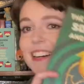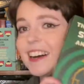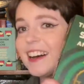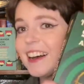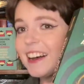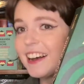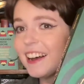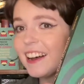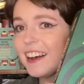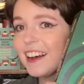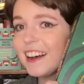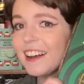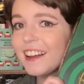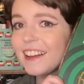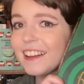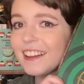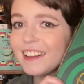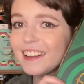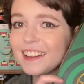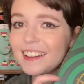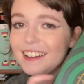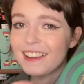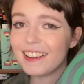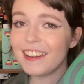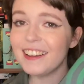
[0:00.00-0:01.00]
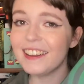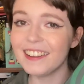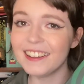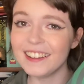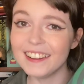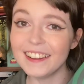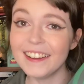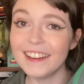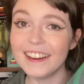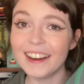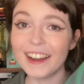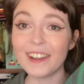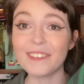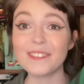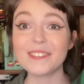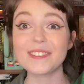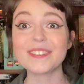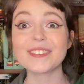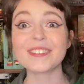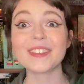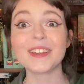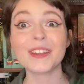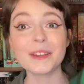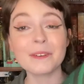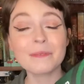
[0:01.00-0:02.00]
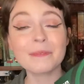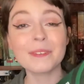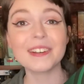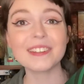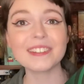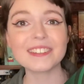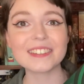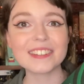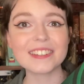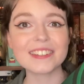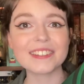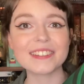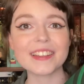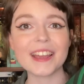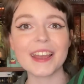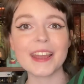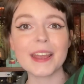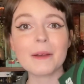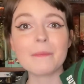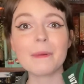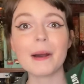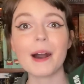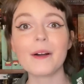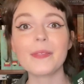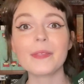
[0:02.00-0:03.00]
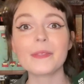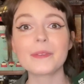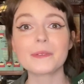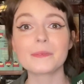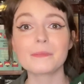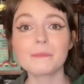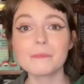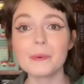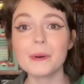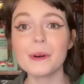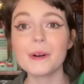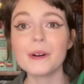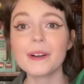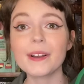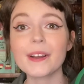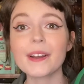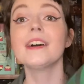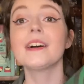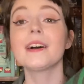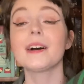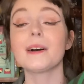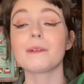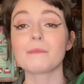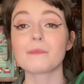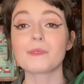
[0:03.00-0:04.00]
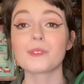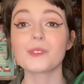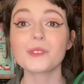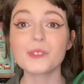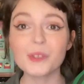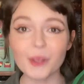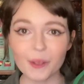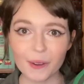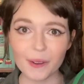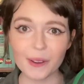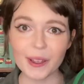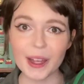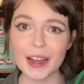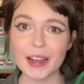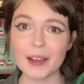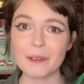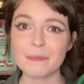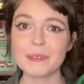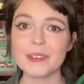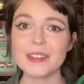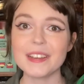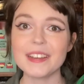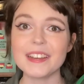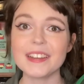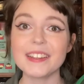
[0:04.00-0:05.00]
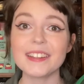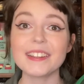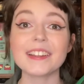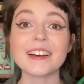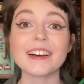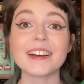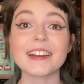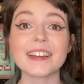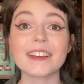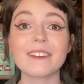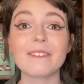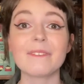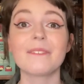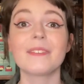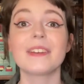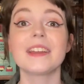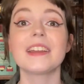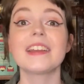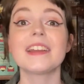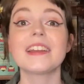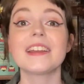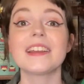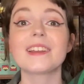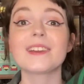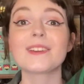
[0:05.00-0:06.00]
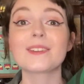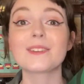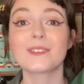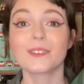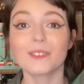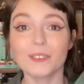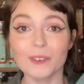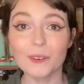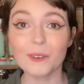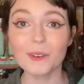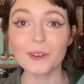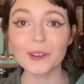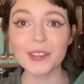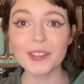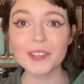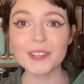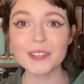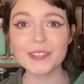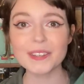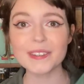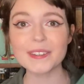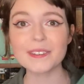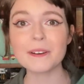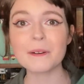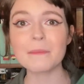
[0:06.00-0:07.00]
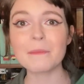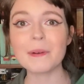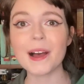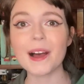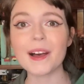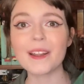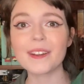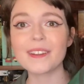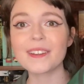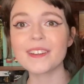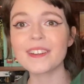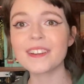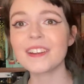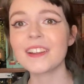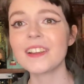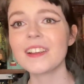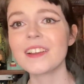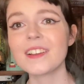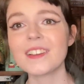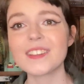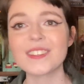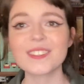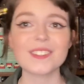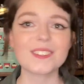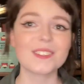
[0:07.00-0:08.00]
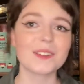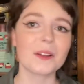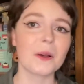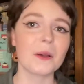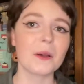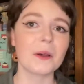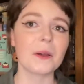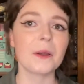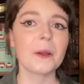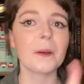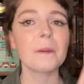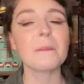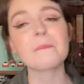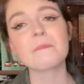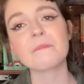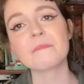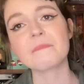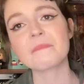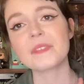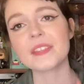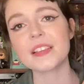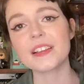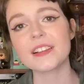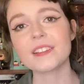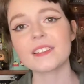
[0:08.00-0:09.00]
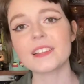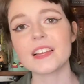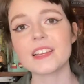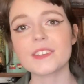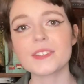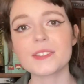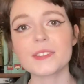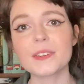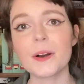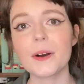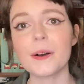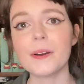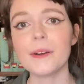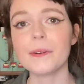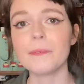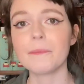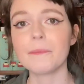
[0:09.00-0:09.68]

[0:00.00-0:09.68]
I have so much to say about this book. I'm so happy that I can be here talking to you about it, so let's go.